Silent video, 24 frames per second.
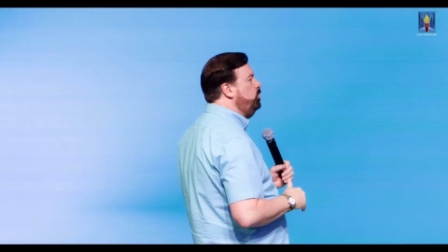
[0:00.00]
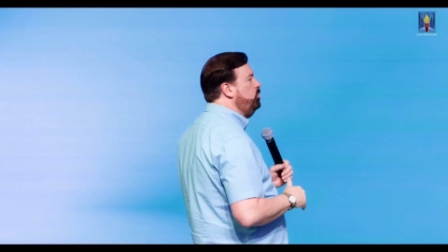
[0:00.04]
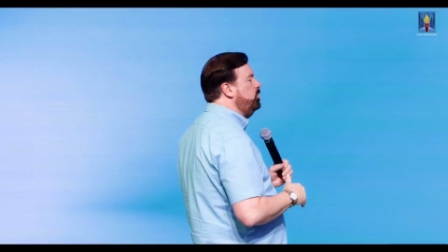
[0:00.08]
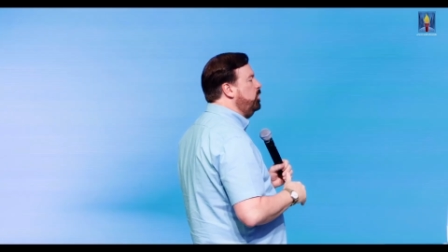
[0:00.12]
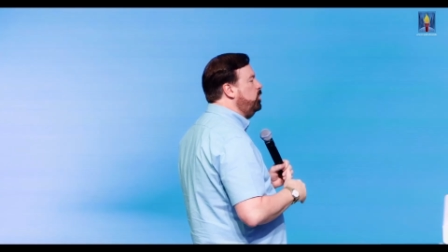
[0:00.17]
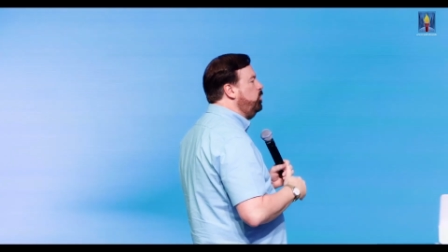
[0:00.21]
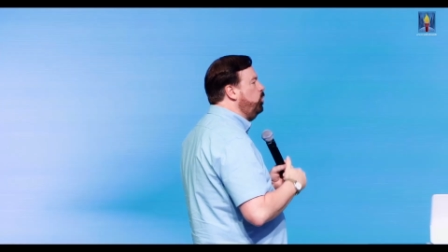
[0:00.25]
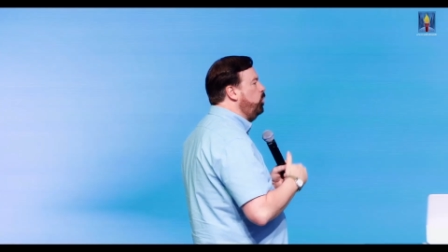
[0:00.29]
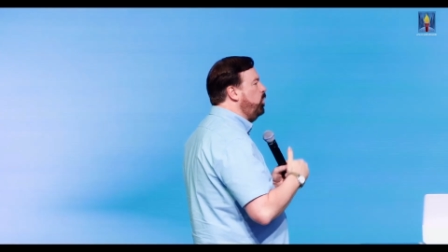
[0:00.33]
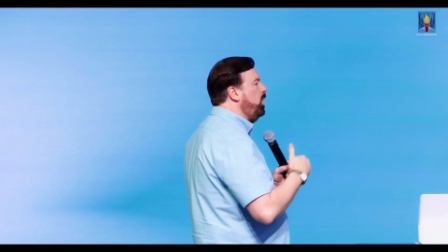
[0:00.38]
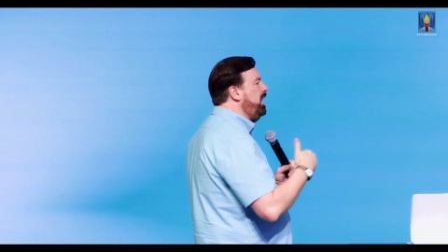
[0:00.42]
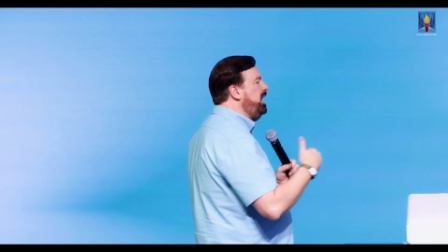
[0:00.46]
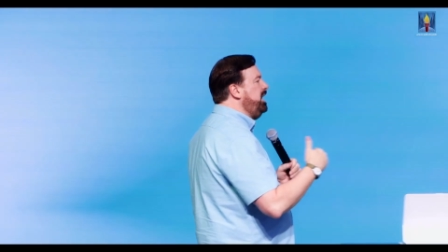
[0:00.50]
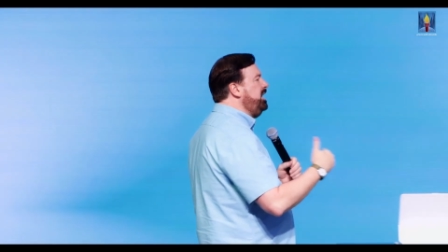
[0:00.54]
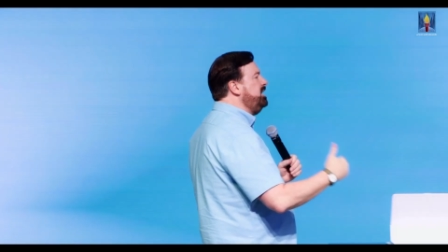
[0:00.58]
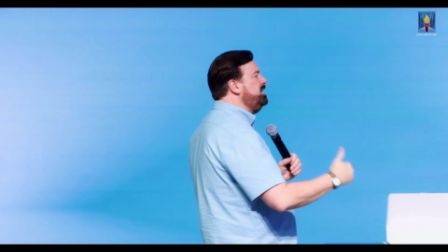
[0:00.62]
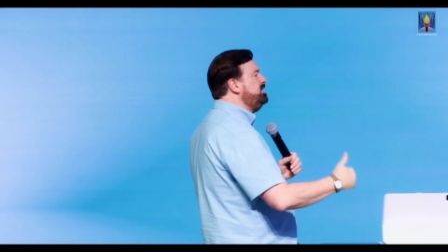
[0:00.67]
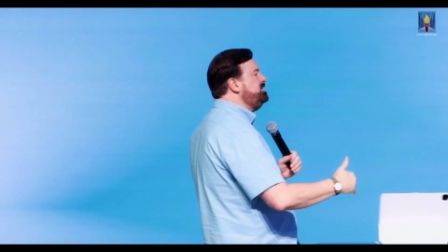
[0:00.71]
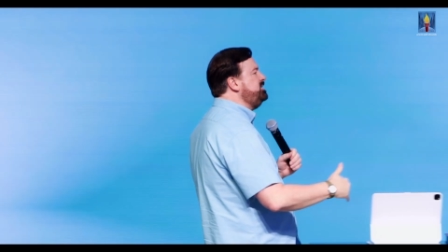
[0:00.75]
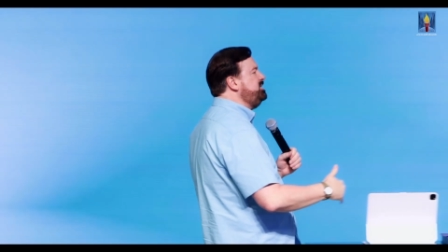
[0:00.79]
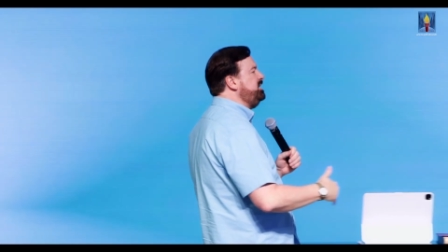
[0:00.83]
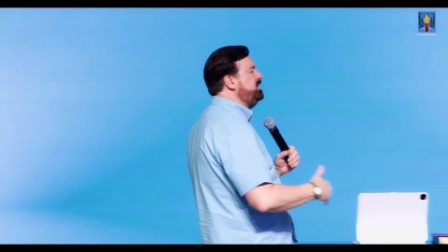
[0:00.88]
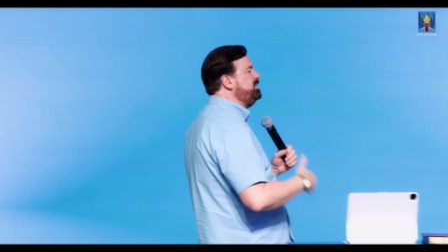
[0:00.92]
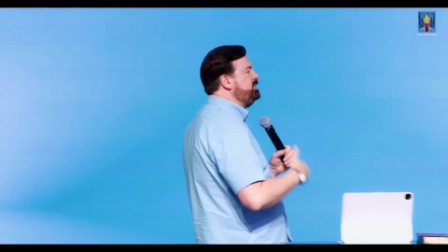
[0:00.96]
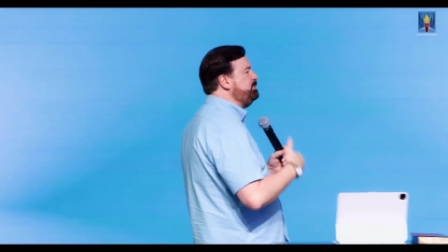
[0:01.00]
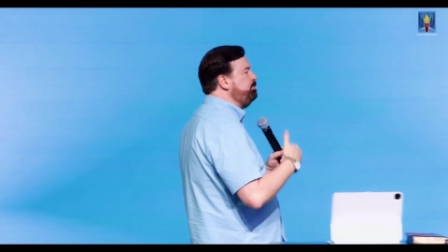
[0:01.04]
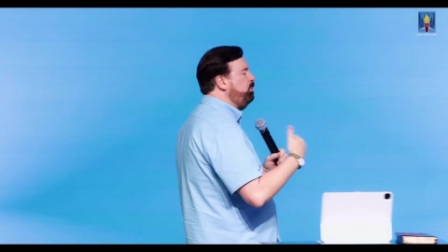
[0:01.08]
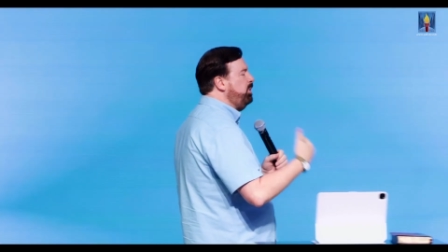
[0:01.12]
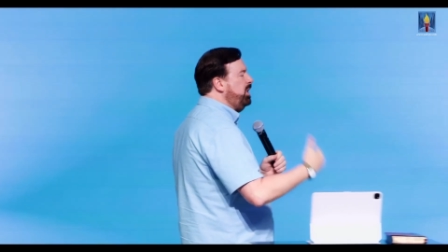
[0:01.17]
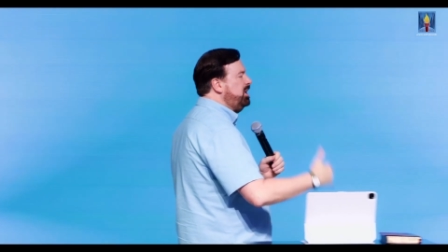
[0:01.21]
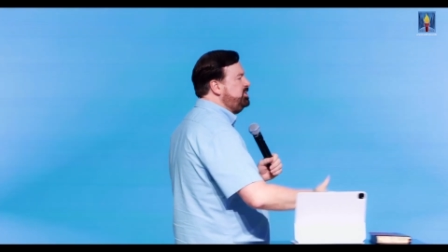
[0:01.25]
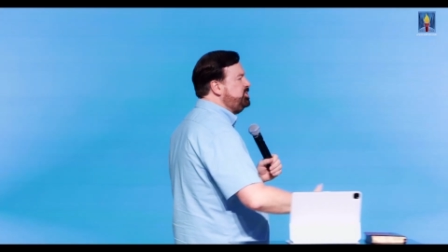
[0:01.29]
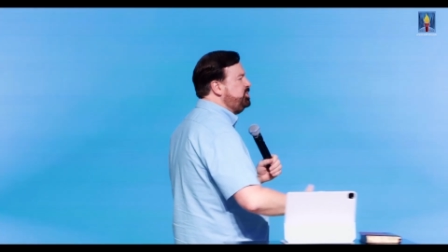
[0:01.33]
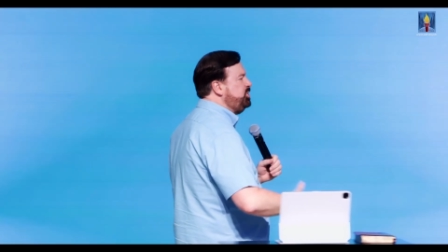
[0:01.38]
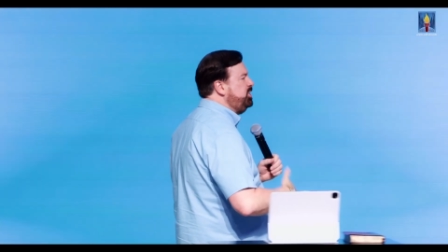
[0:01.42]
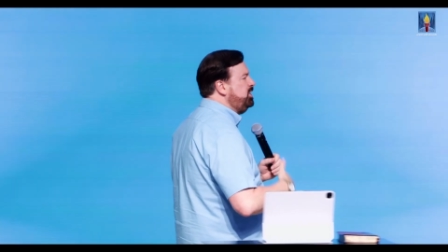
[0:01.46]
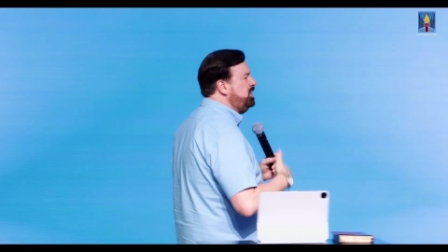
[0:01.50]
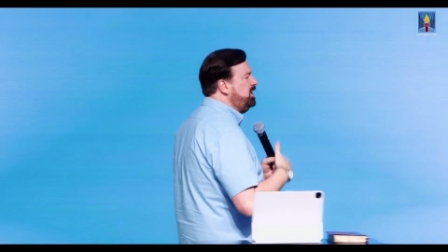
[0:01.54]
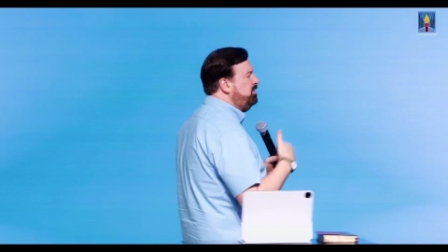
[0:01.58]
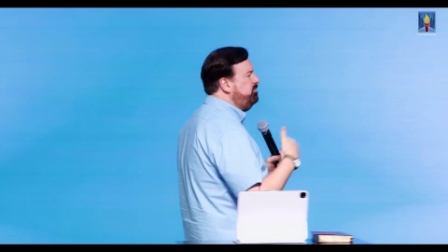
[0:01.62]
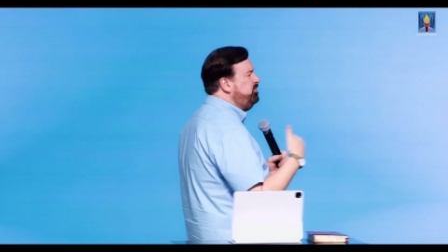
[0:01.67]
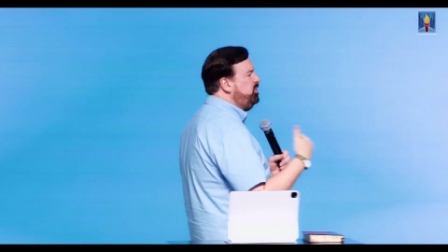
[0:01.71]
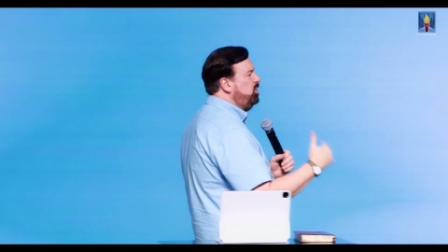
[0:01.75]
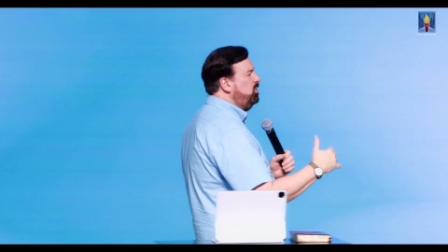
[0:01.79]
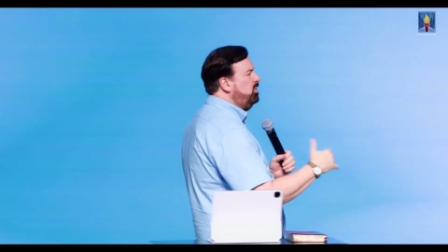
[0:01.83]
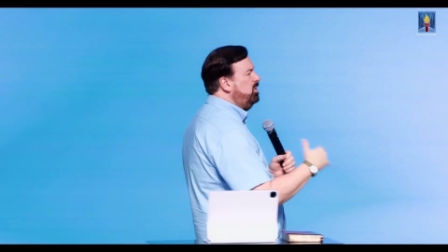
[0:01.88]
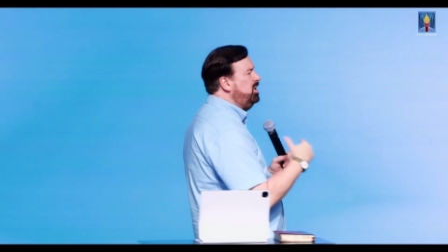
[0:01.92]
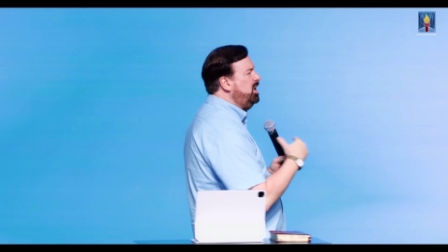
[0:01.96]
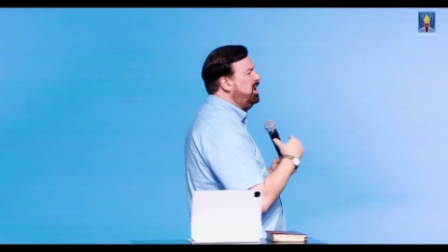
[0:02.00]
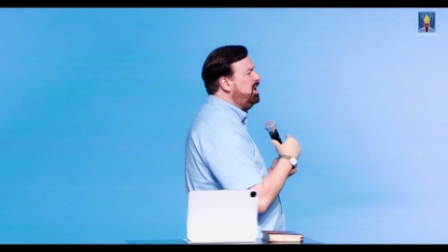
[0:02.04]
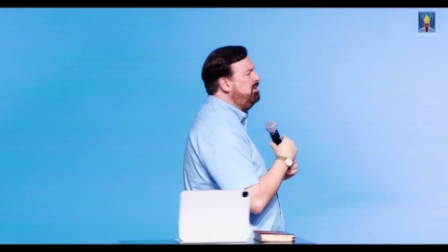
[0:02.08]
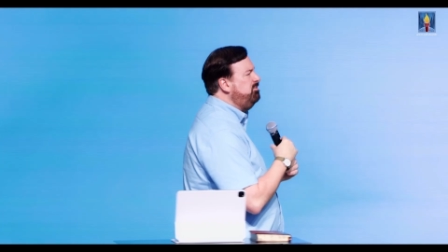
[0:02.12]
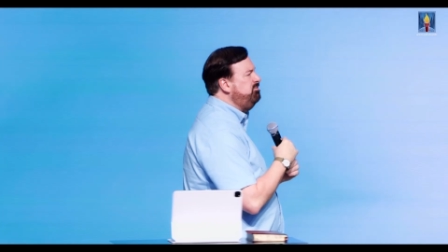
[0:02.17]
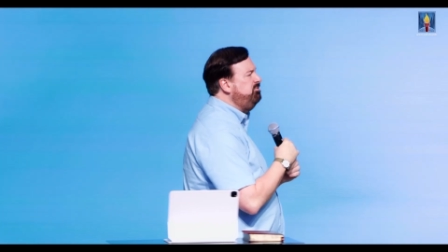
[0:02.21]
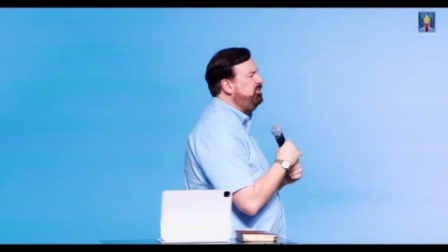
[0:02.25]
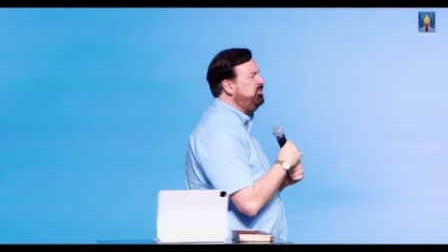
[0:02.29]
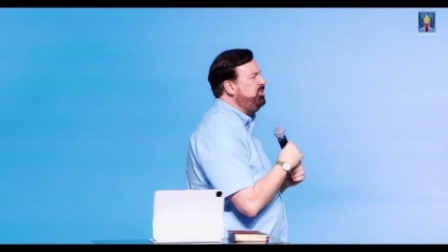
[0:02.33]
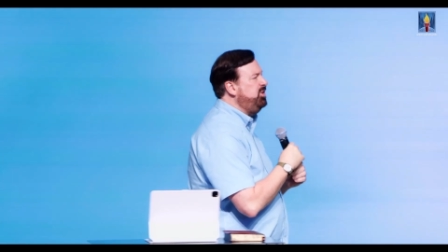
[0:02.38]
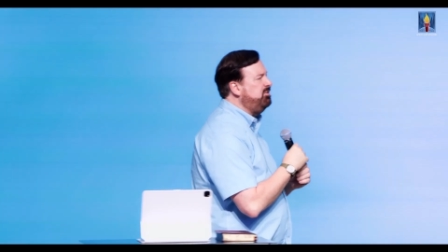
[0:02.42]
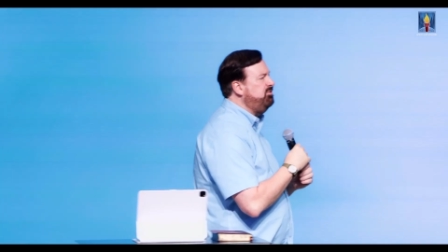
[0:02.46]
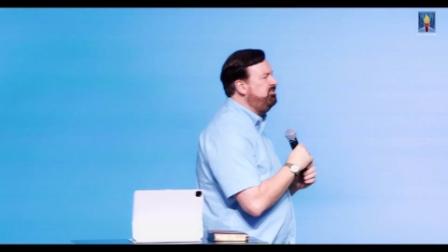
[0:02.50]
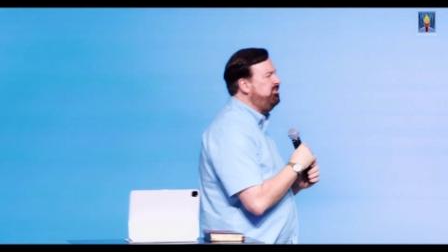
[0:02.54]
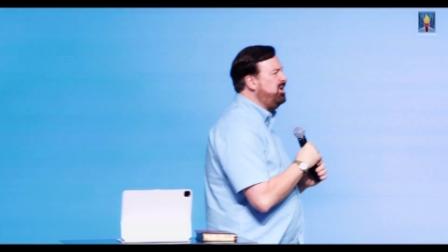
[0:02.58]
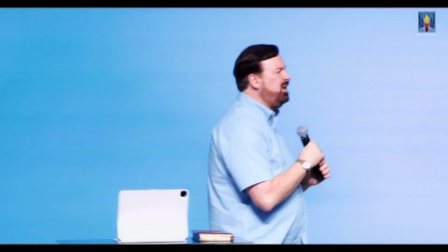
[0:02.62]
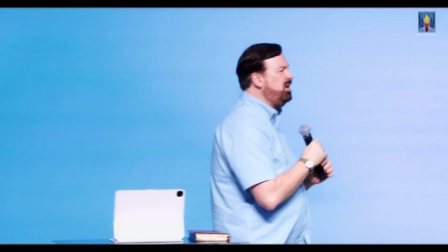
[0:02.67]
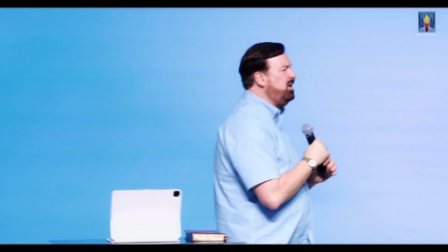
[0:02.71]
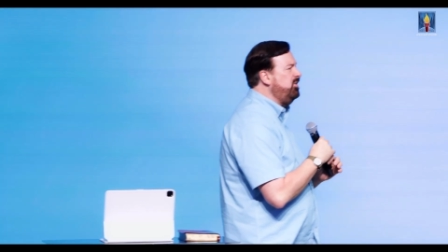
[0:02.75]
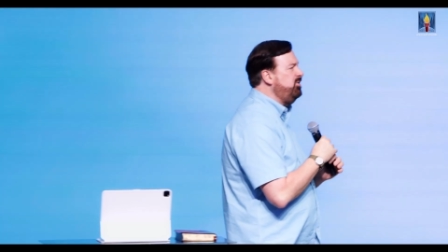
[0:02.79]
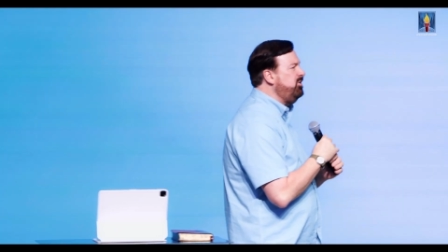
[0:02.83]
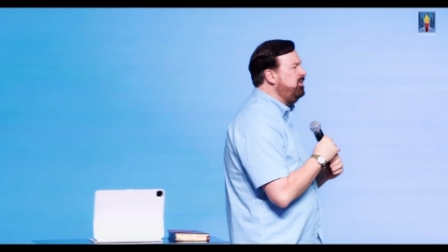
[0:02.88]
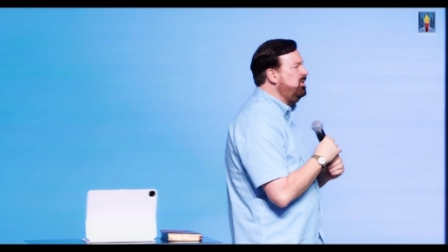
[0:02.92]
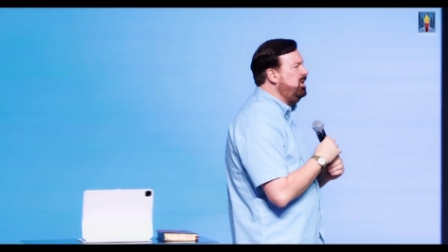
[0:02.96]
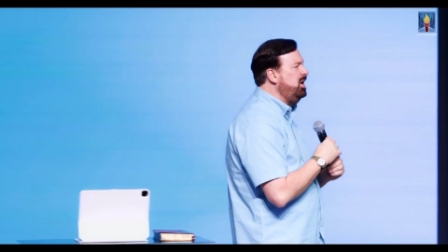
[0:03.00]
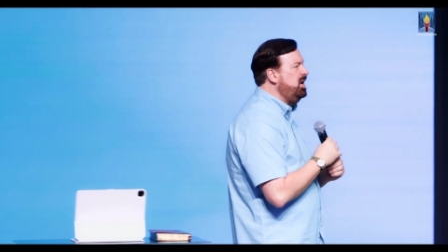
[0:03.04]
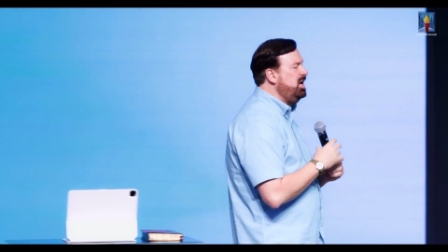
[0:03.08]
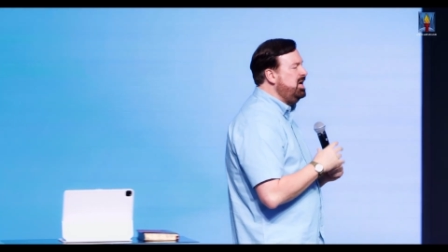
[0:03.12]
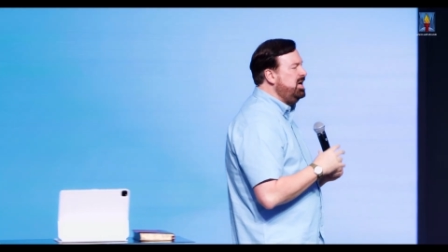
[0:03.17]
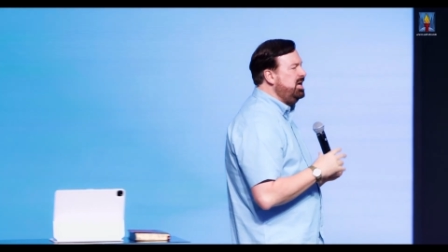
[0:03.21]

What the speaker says: The greatest expression of your love for the Father